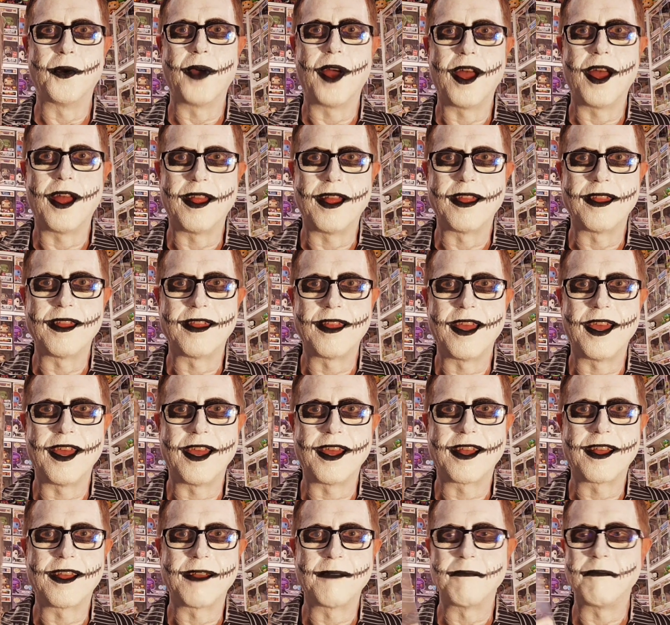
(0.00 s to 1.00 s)
and they,
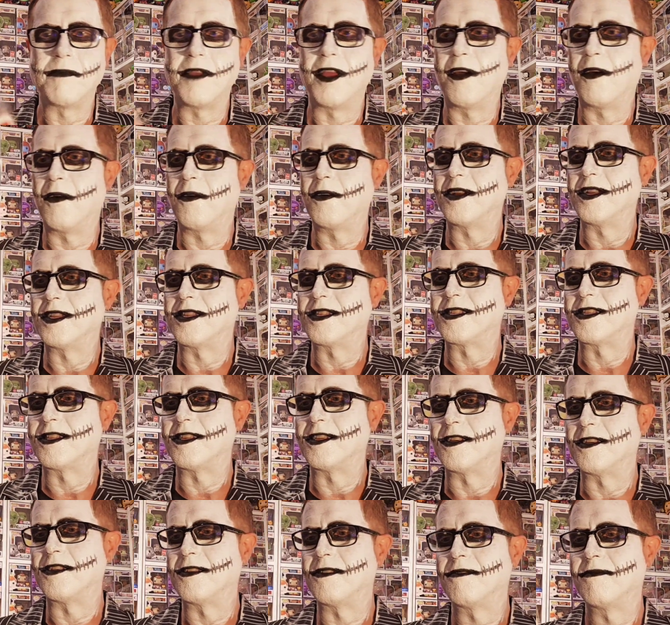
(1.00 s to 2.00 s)
you know, it's
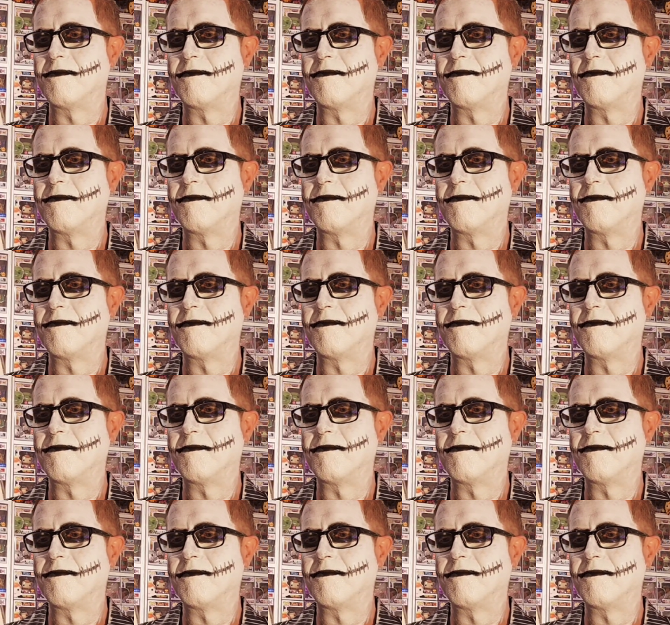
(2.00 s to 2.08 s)
the